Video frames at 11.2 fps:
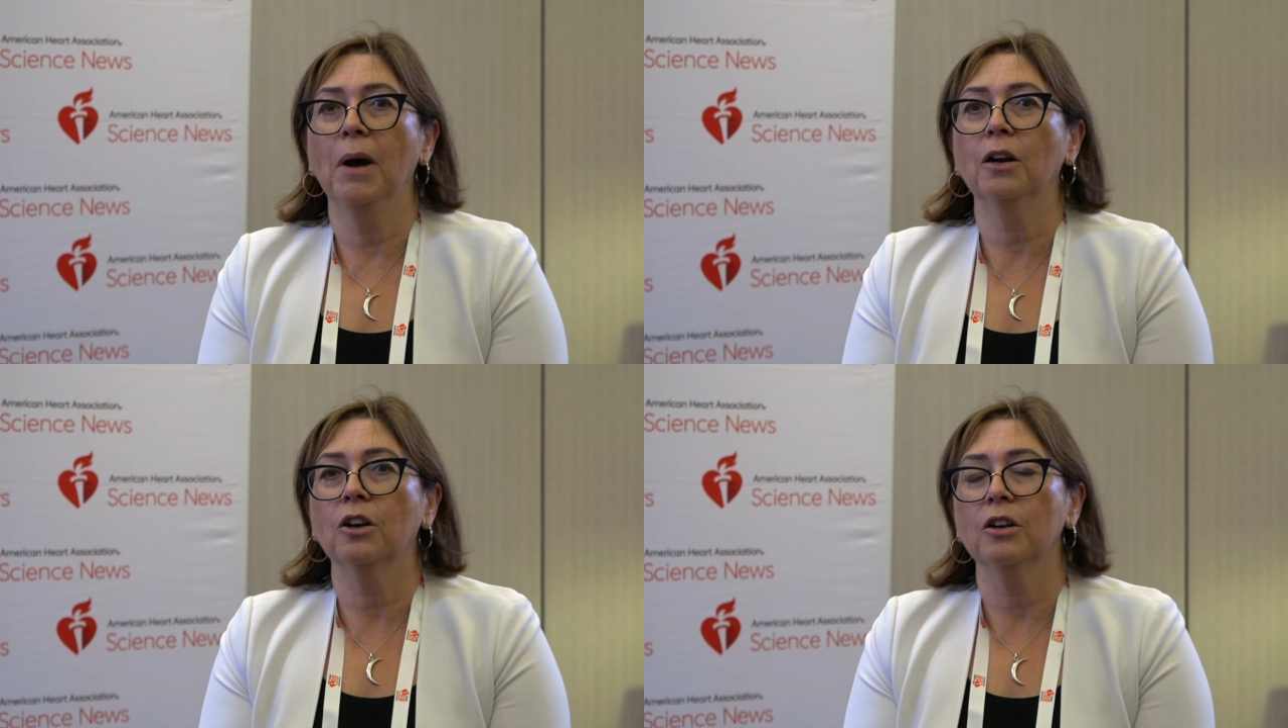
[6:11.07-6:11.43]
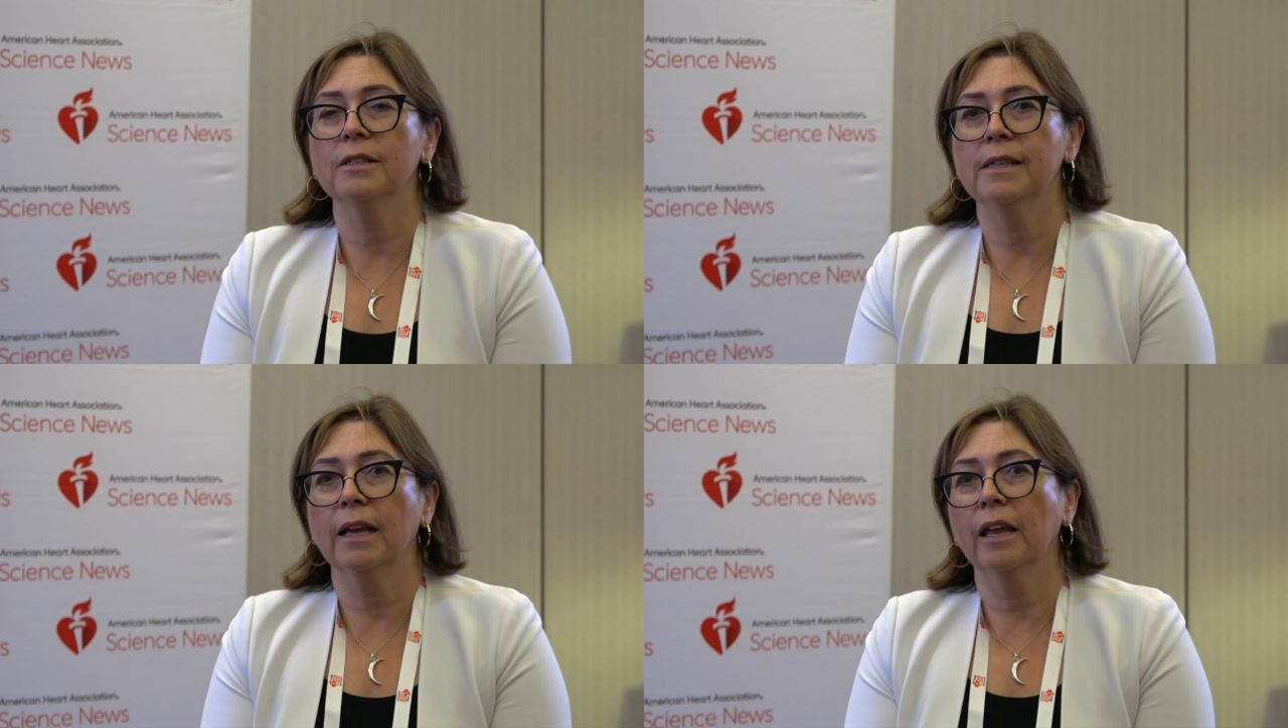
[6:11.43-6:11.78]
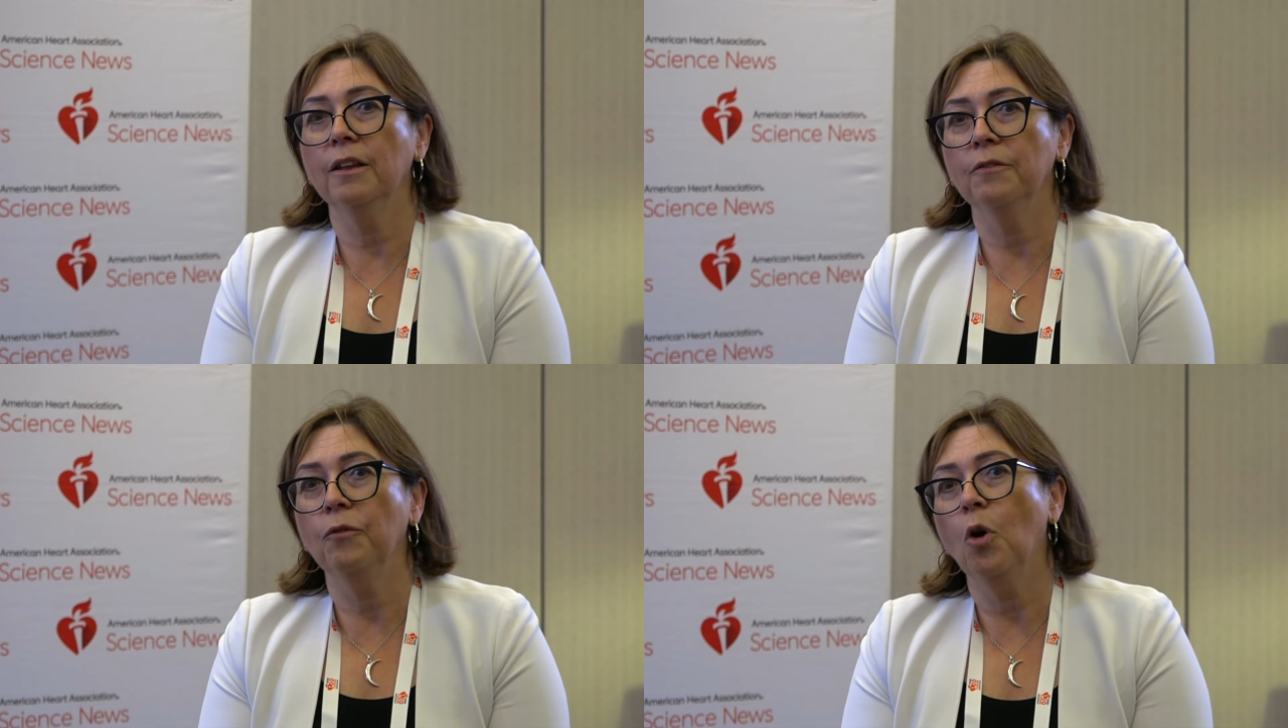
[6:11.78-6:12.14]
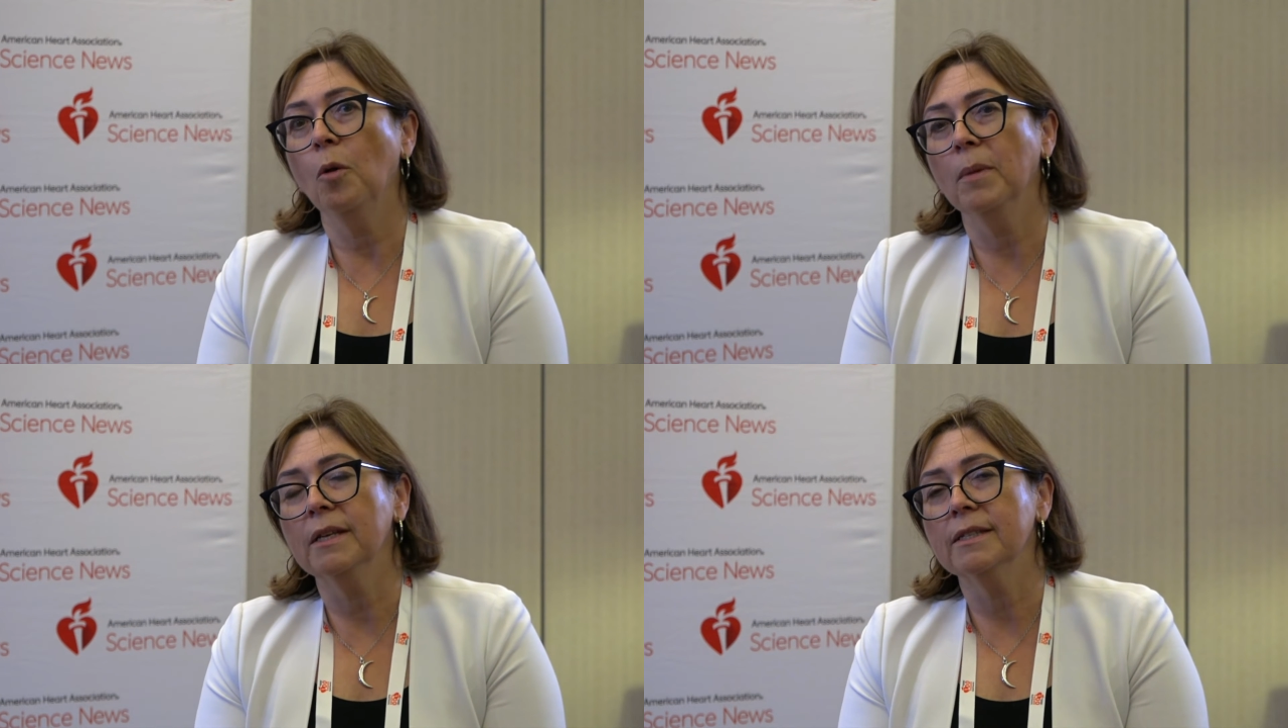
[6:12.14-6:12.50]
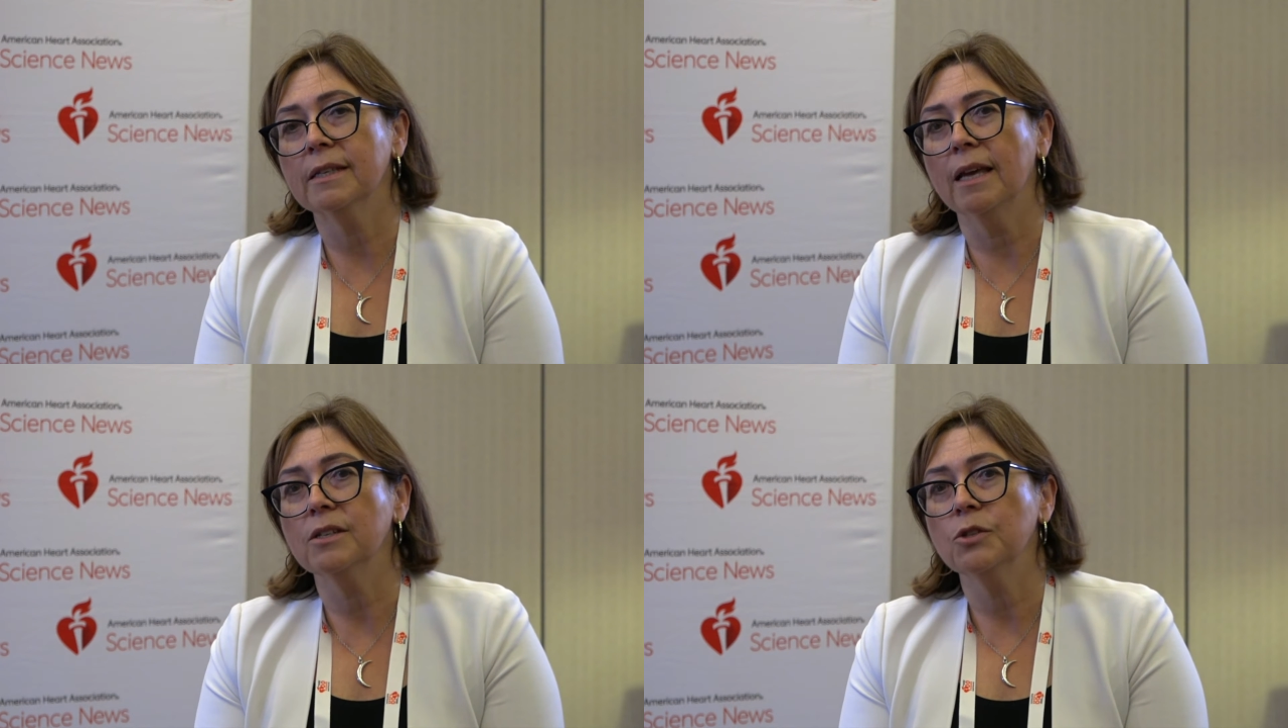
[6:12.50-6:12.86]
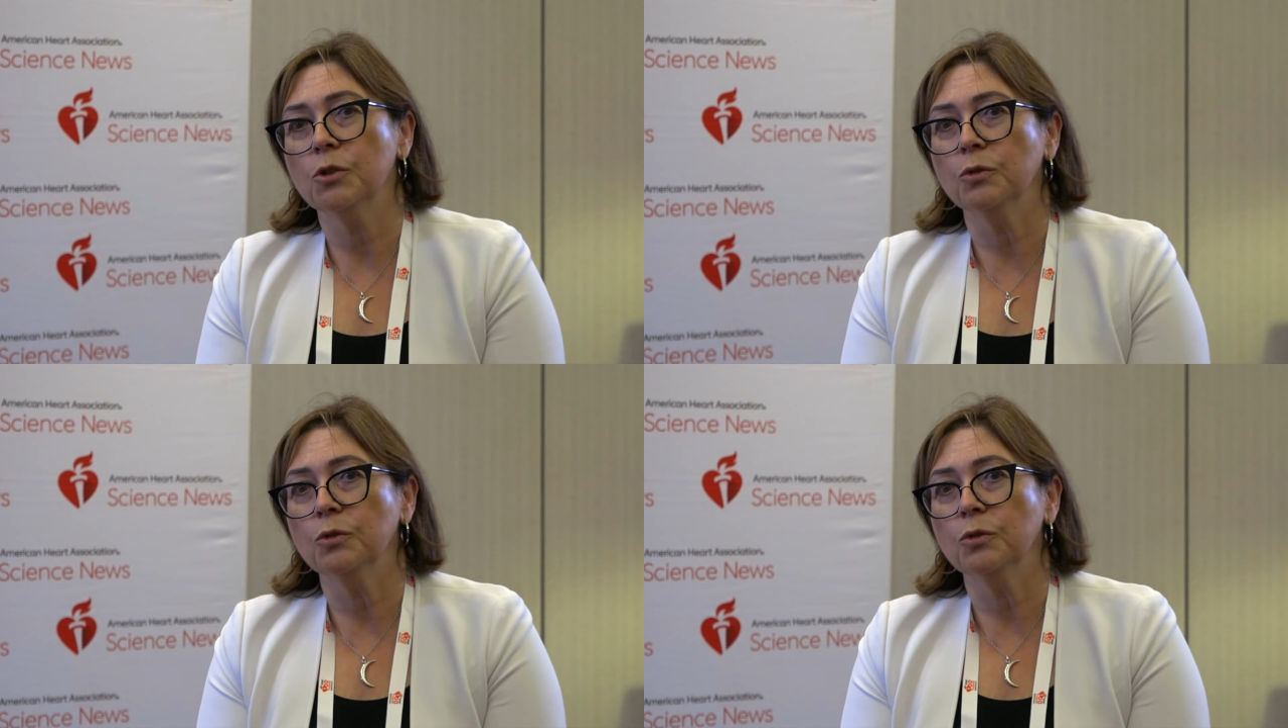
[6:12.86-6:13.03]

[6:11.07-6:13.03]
markers that can inform us as